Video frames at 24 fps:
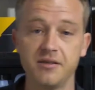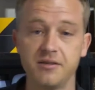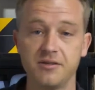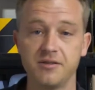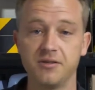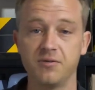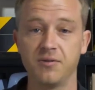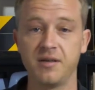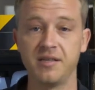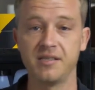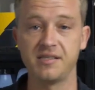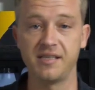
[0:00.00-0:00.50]

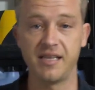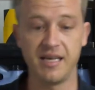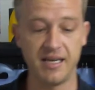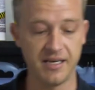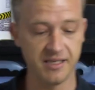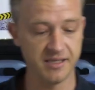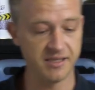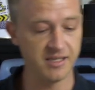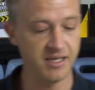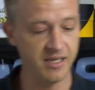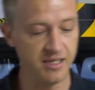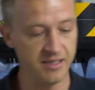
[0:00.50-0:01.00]
so once that
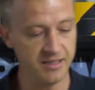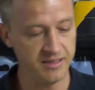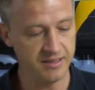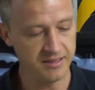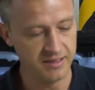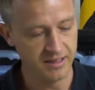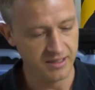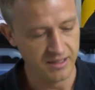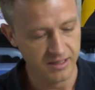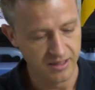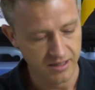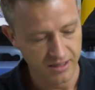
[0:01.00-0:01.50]
is done,
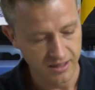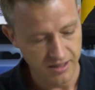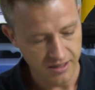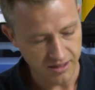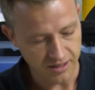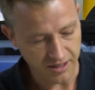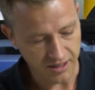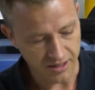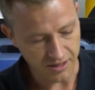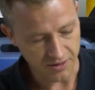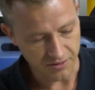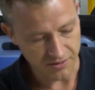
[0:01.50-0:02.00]

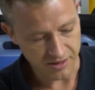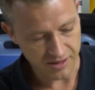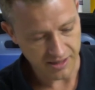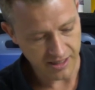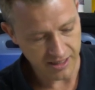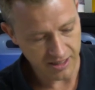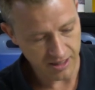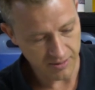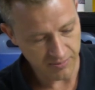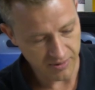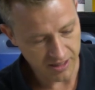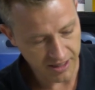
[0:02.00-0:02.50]
take your
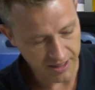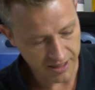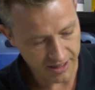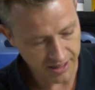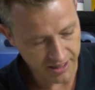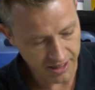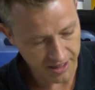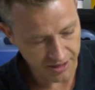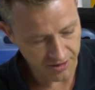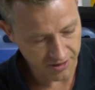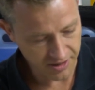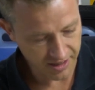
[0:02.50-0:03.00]
Stanley blade
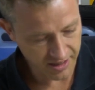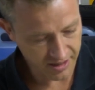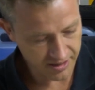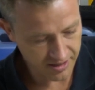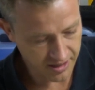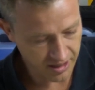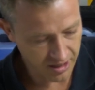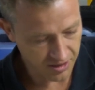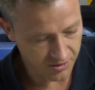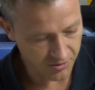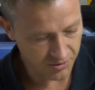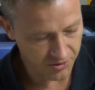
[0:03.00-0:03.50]
again, you
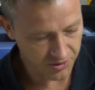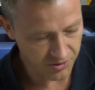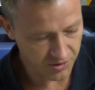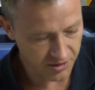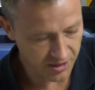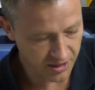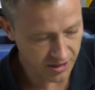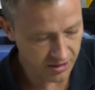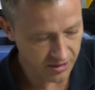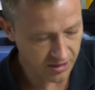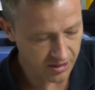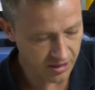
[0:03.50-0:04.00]
cut out on your
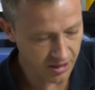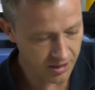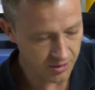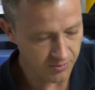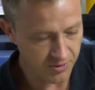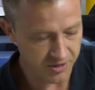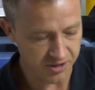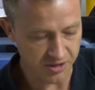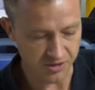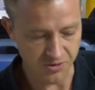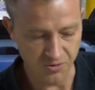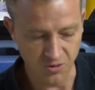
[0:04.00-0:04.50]
grout line,
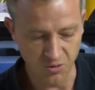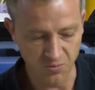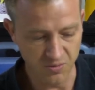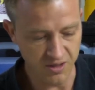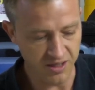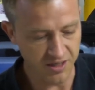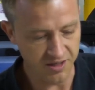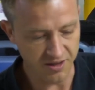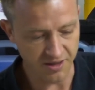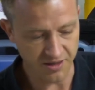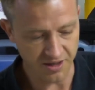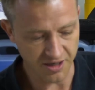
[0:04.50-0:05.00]
which is
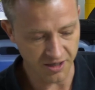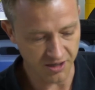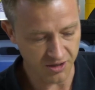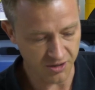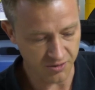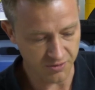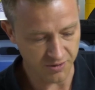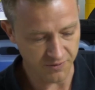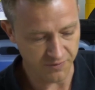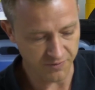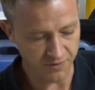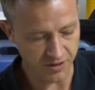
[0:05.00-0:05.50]
normally a 3
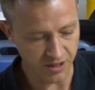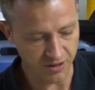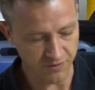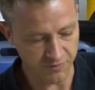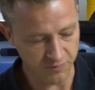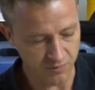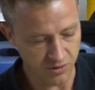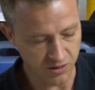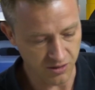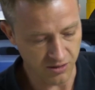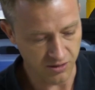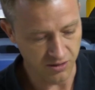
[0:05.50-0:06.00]
to a
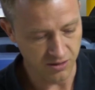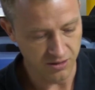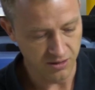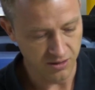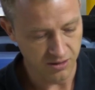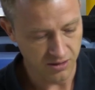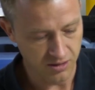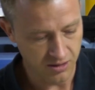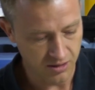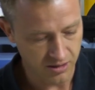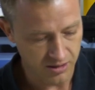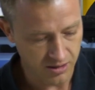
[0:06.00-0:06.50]
5 mil
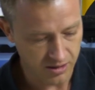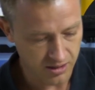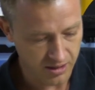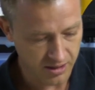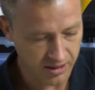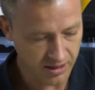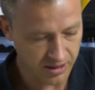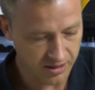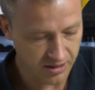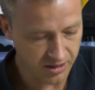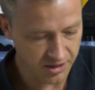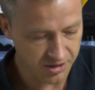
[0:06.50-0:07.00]

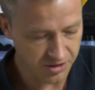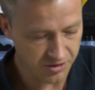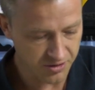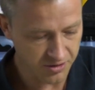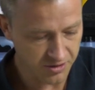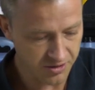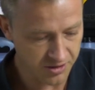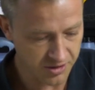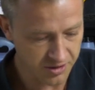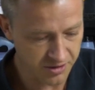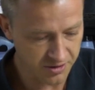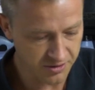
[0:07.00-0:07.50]
cut that you're
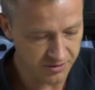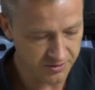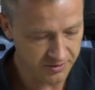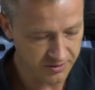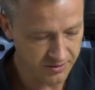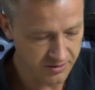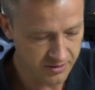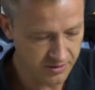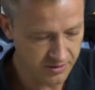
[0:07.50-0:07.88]
going to do.